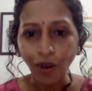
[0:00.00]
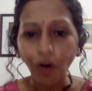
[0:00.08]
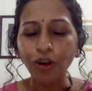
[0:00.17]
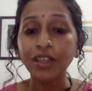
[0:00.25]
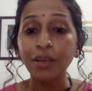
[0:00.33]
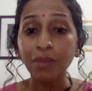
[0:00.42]

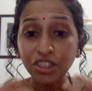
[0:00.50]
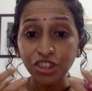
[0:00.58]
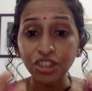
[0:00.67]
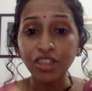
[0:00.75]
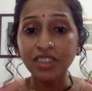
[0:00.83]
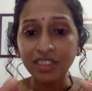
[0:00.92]
Or they might
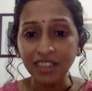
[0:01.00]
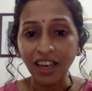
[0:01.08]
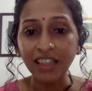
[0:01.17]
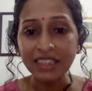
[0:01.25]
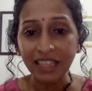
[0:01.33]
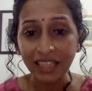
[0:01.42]
just
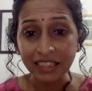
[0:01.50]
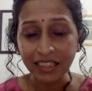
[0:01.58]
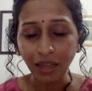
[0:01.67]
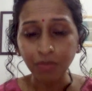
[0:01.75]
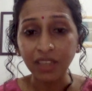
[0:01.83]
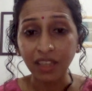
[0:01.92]
start saying
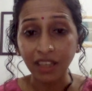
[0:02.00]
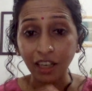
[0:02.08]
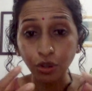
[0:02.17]
something